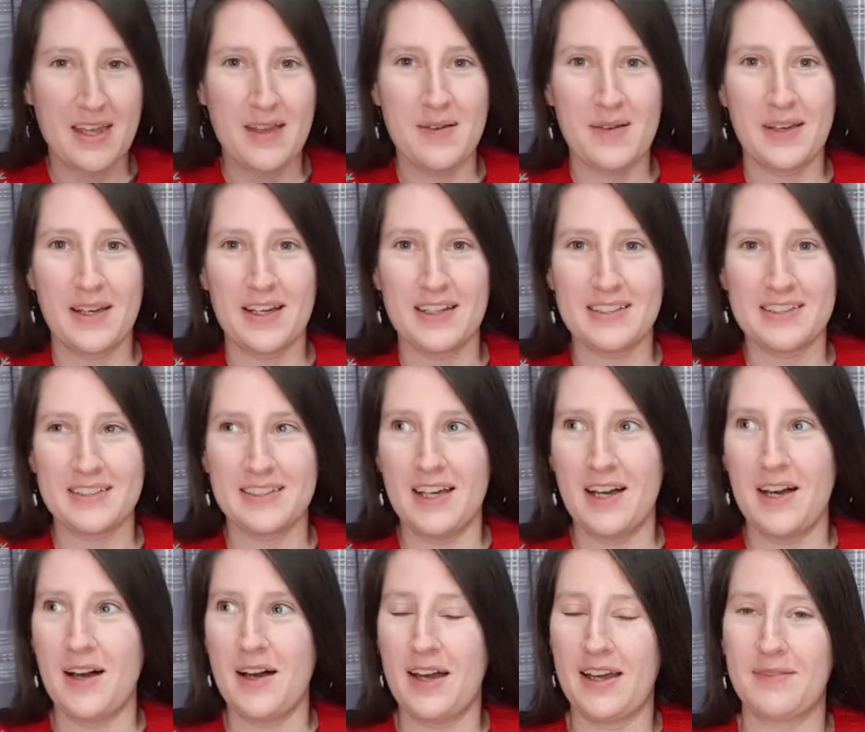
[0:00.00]
Because
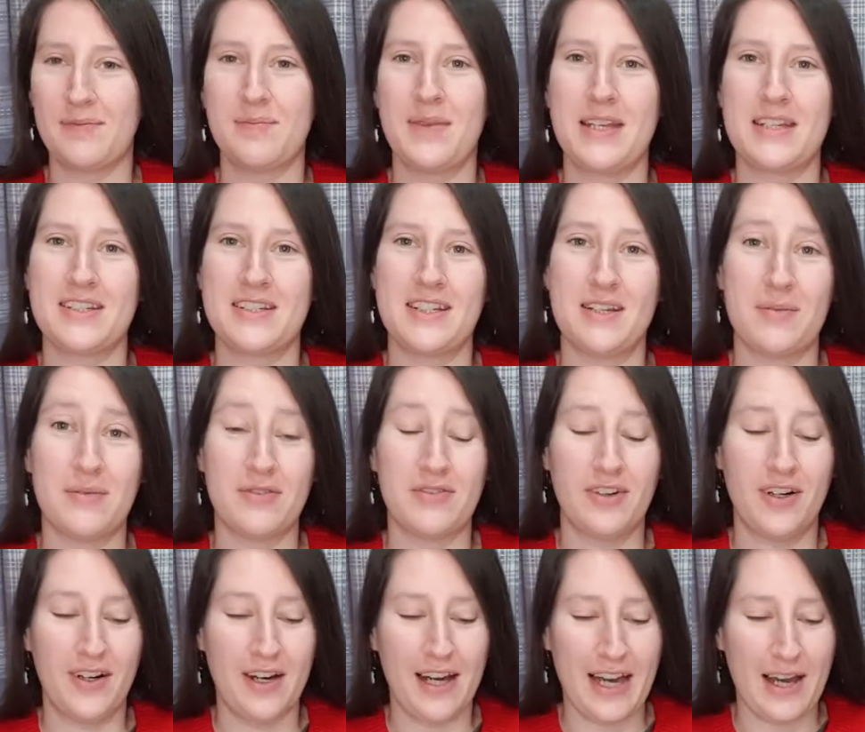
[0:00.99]
I've mentioned it
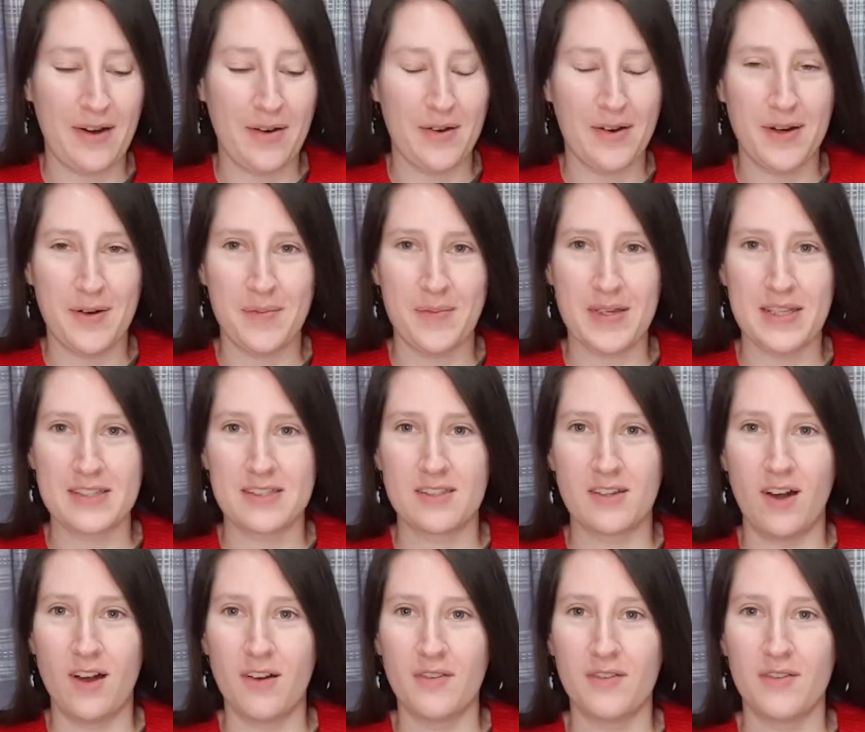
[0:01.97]
before how it's
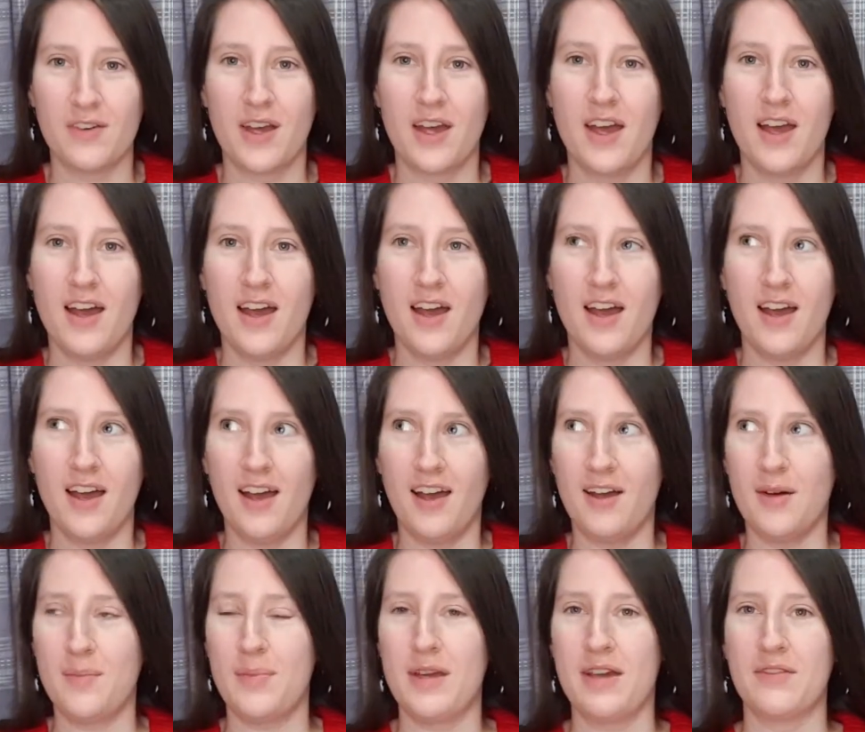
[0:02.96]
sort of
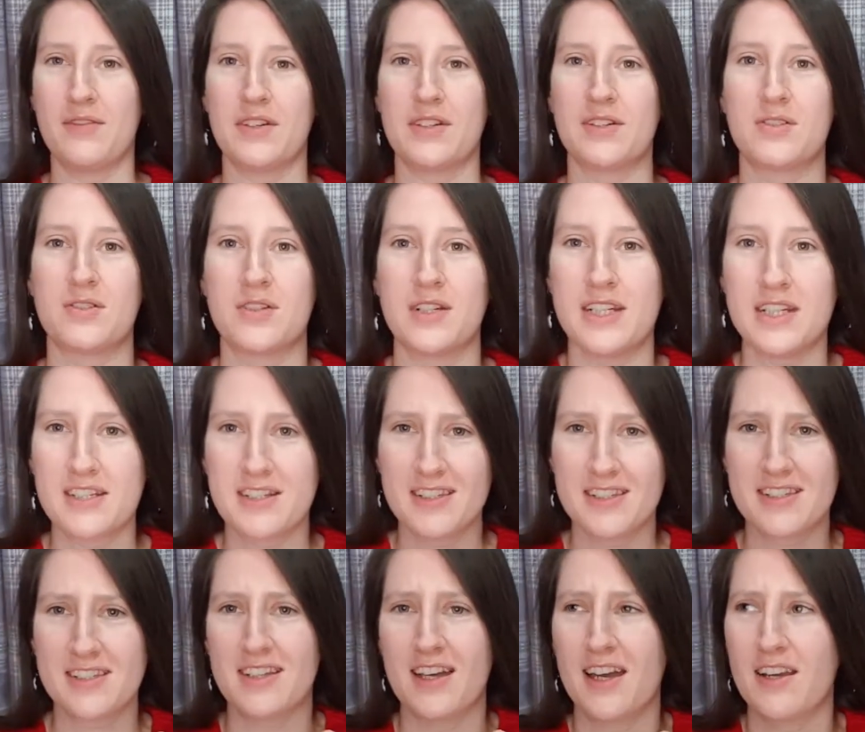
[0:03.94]
a bit of a tradition that
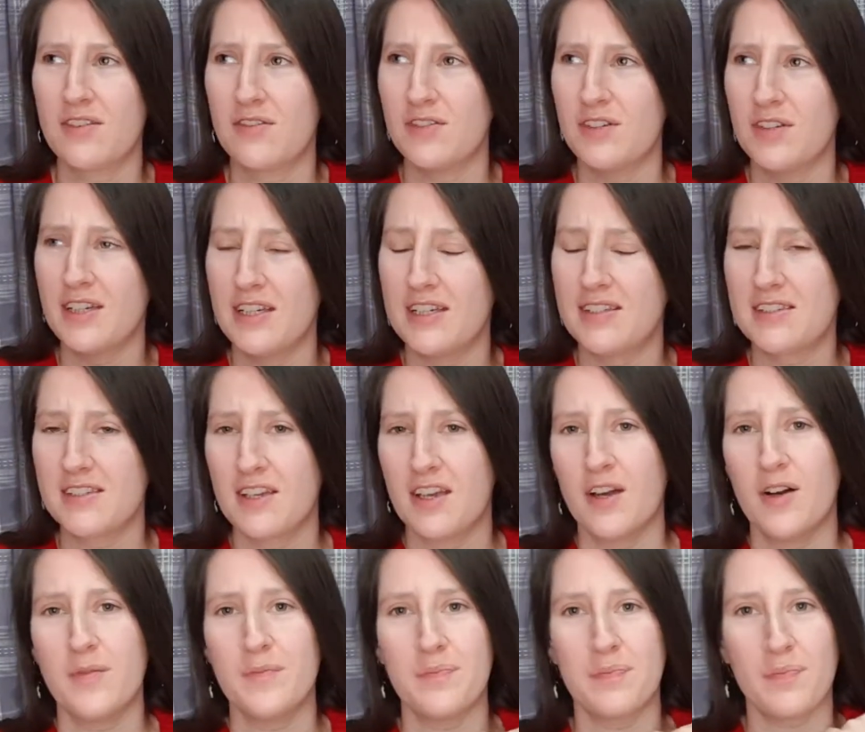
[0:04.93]
started a few years
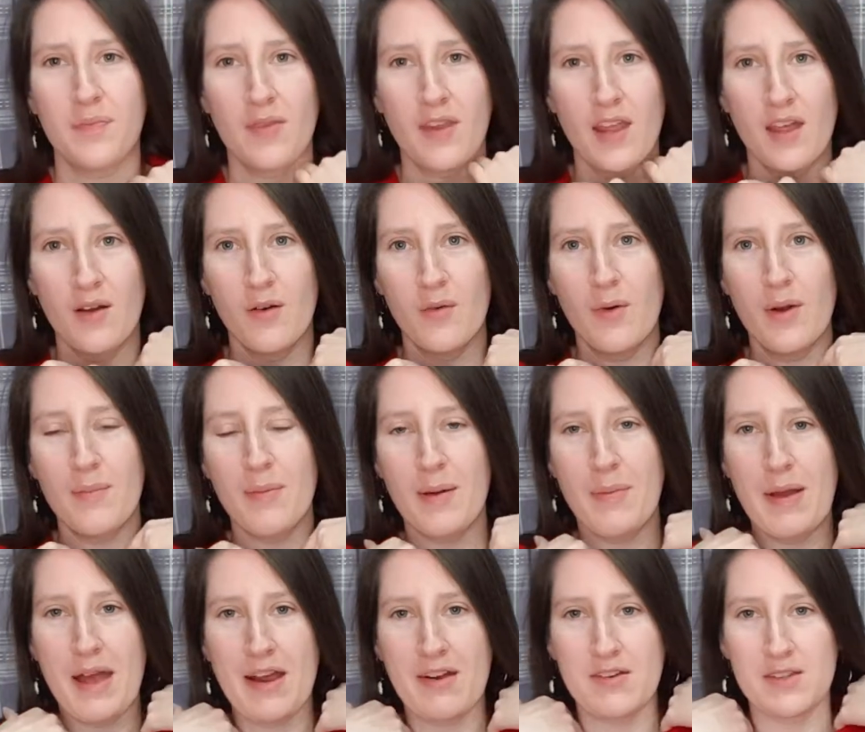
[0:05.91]
ago when my
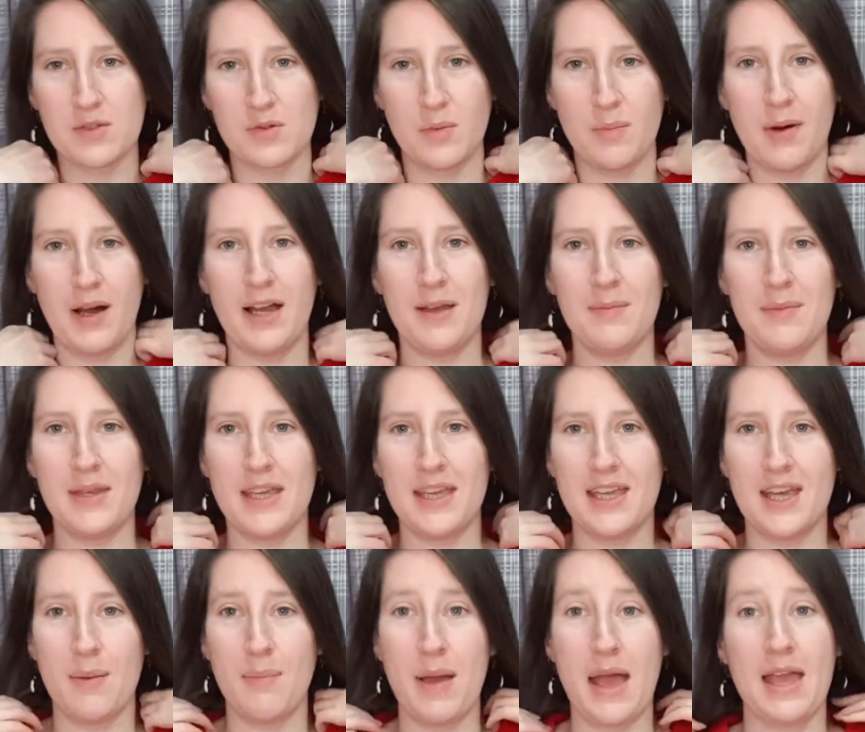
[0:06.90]
parents will buy me
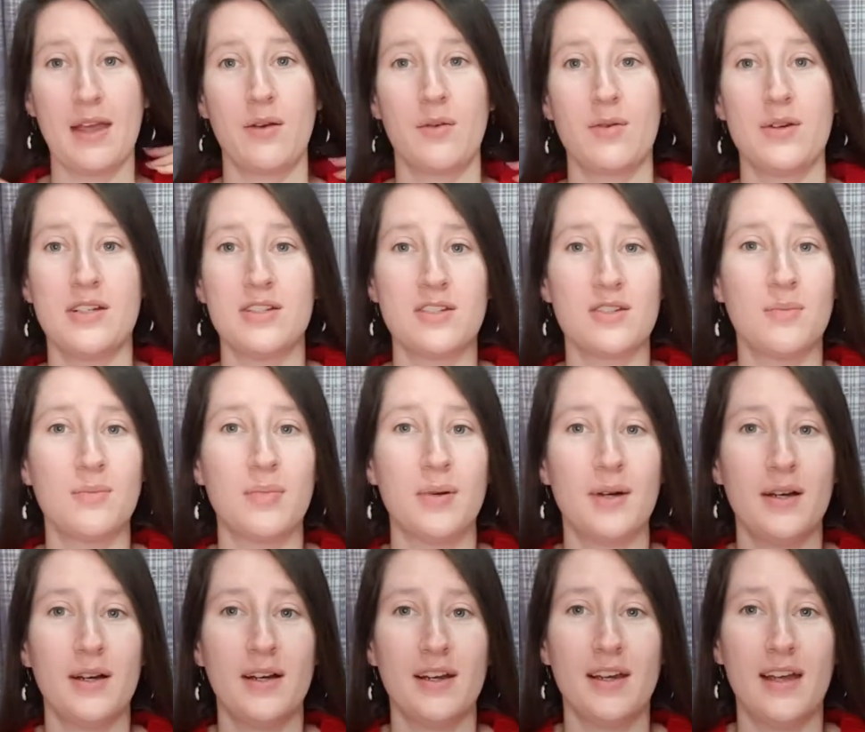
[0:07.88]
a penguin
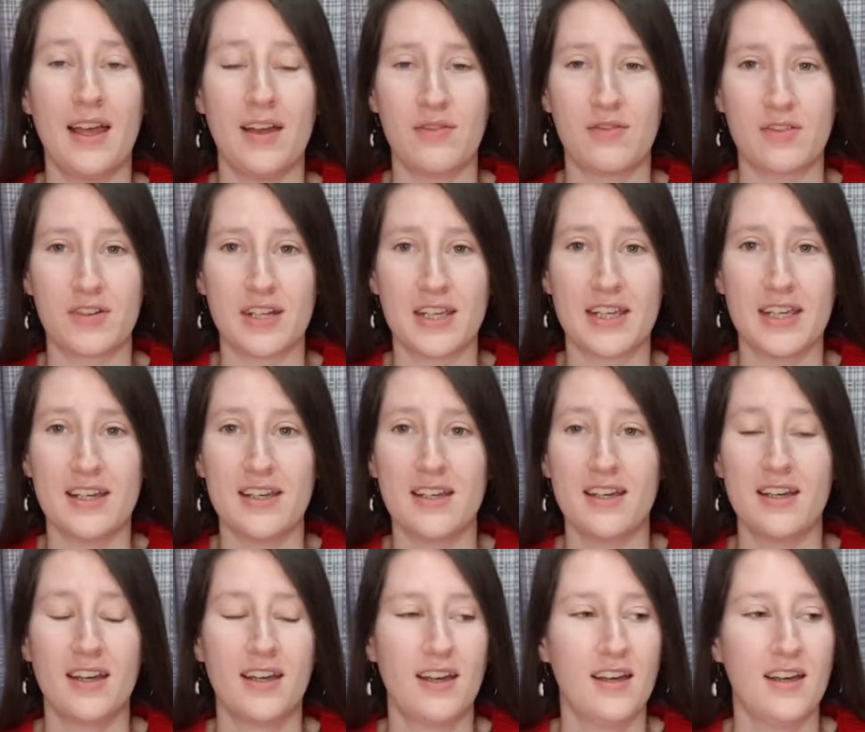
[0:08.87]
jumper every year.